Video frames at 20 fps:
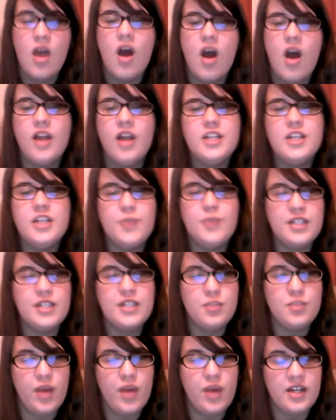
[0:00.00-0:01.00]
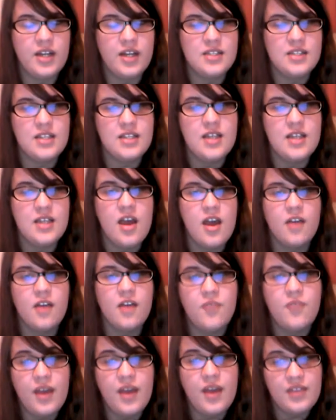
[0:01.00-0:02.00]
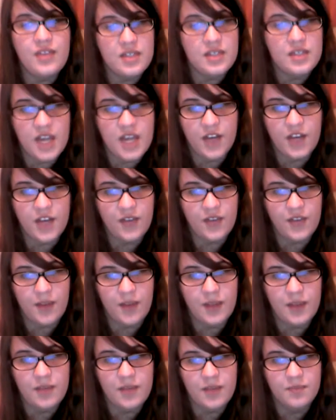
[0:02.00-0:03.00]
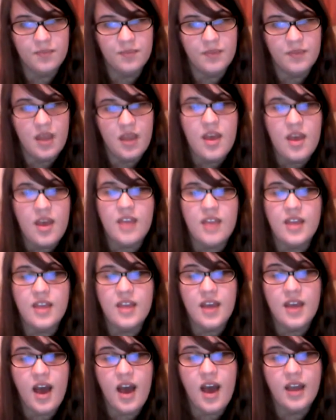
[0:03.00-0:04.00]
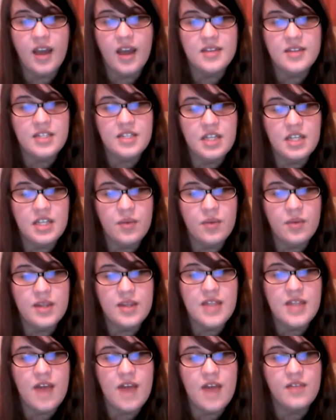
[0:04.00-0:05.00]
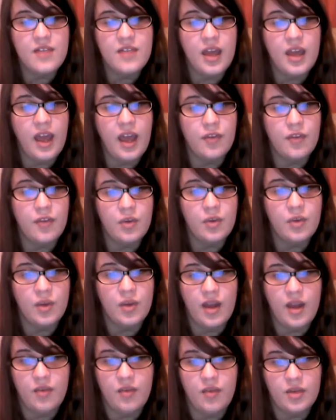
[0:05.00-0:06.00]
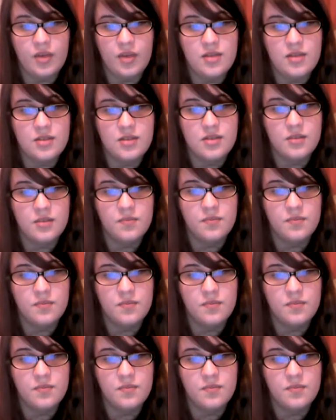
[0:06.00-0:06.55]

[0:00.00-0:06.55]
Unexpected pregnancies affect the entire family, and the high STD rates have everyone at risk.